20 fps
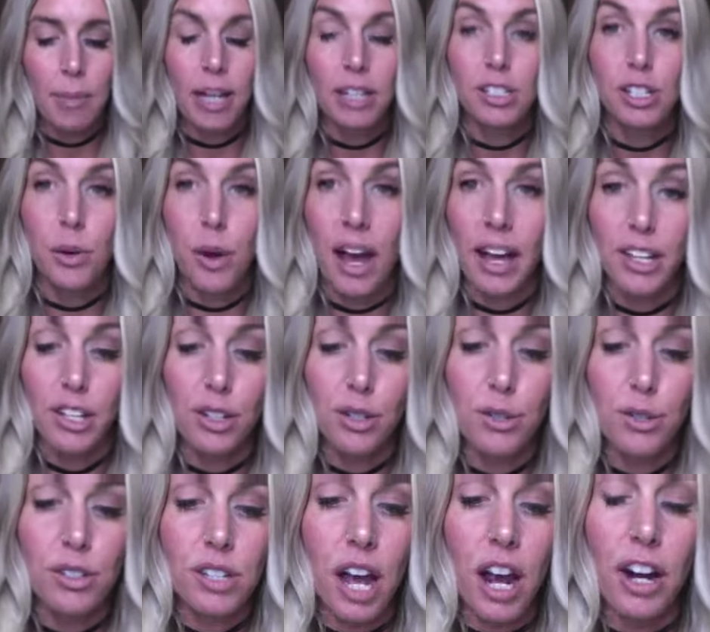So I
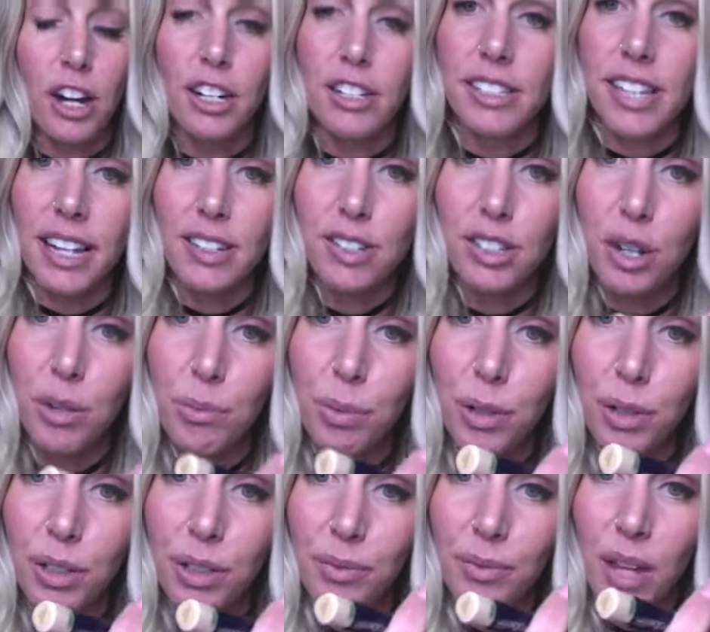use our Sandstone
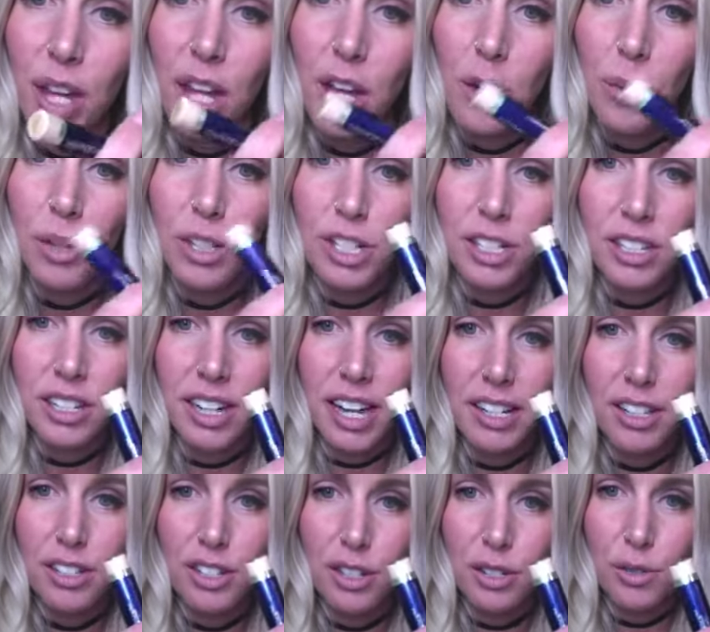Pearl, which is a
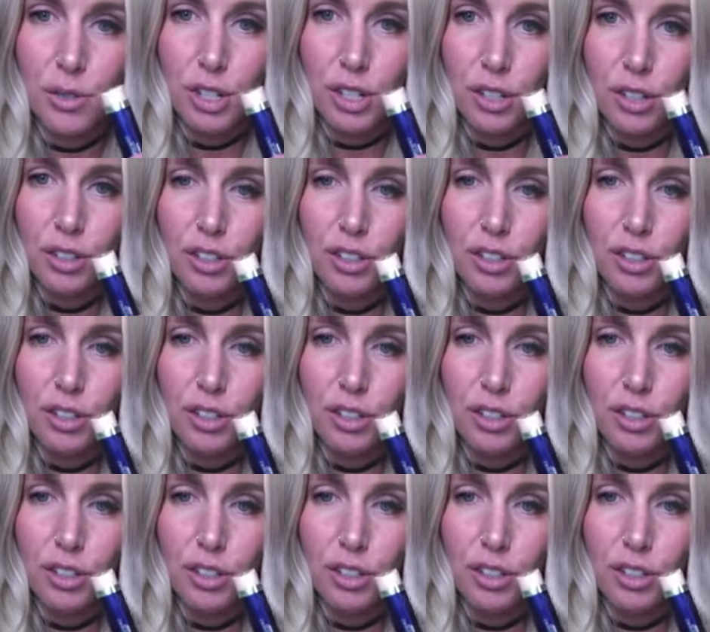nice neutral.